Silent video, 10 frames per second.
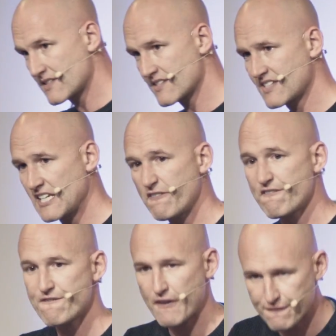to see
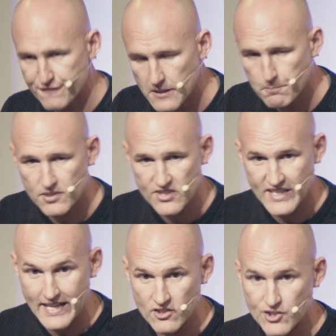
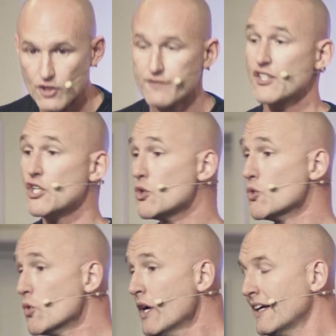50% of
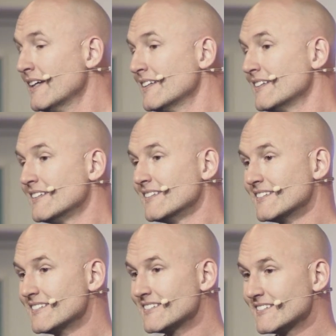you,
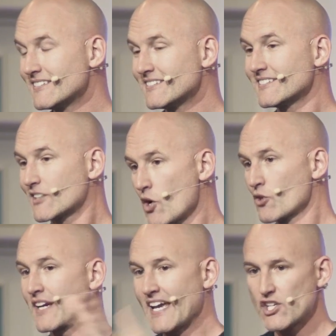the
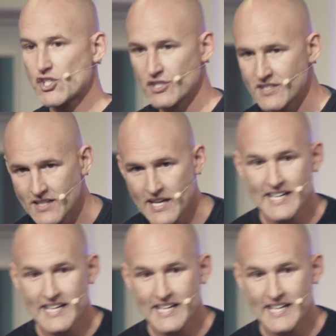congregation,